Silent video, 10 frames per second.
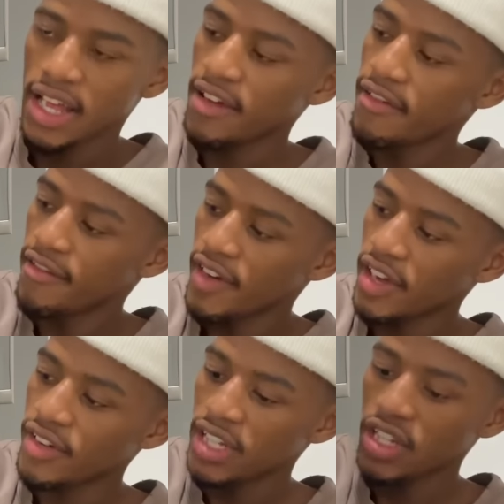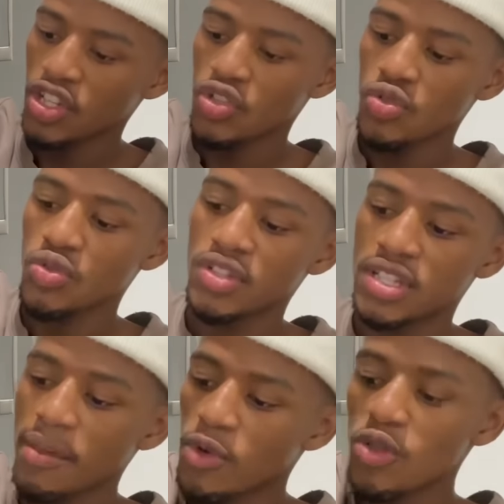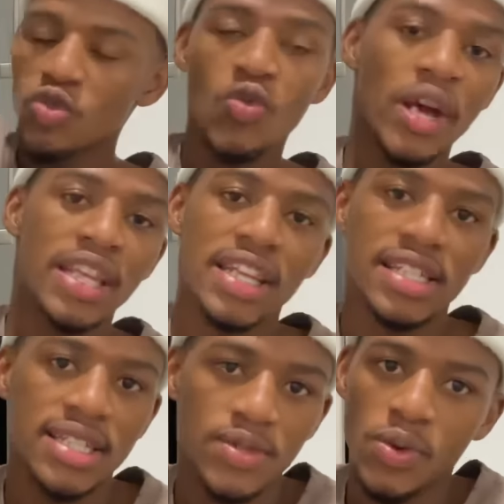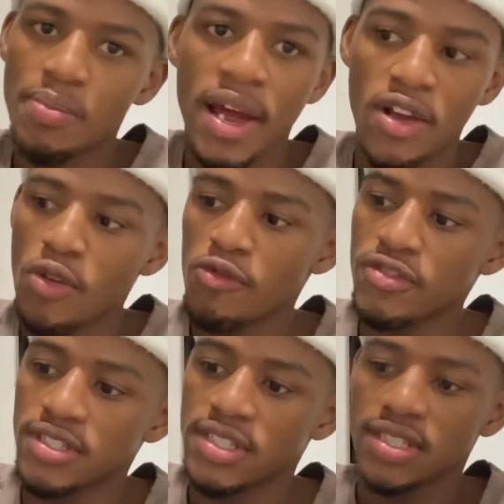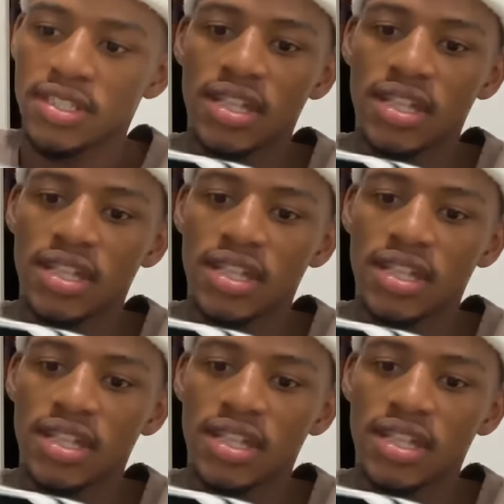Very cute. I'm going to wear this with my loafers,